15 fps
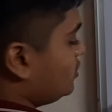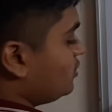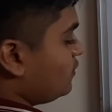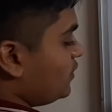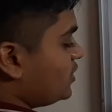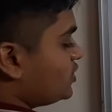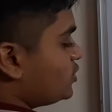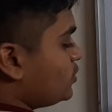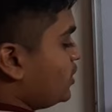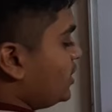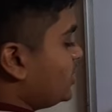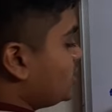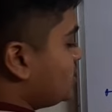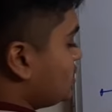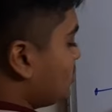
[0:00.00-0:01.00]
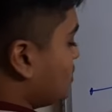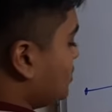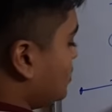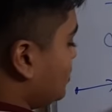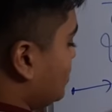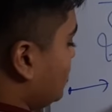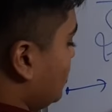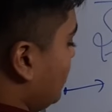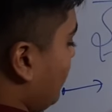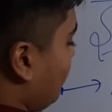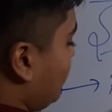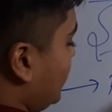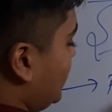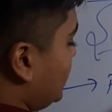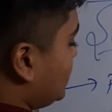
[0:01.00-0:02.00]
The first one is
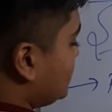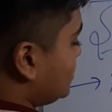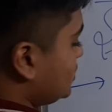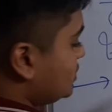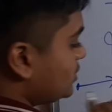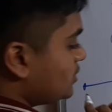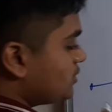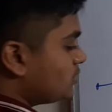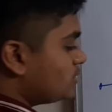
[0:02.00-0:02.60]
penis.